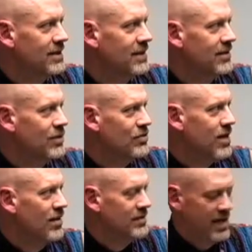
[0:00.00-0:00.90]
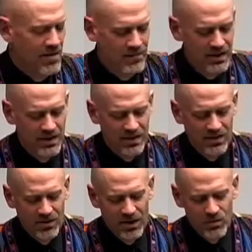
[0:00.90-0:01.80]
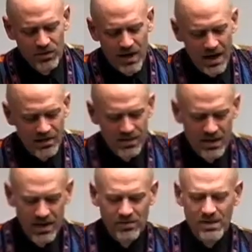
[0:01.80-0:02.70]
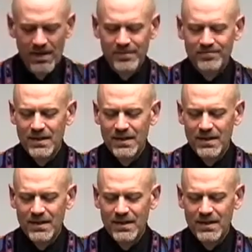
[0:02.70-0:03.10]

in Utah, yeah, uh, or it would not have been underlined.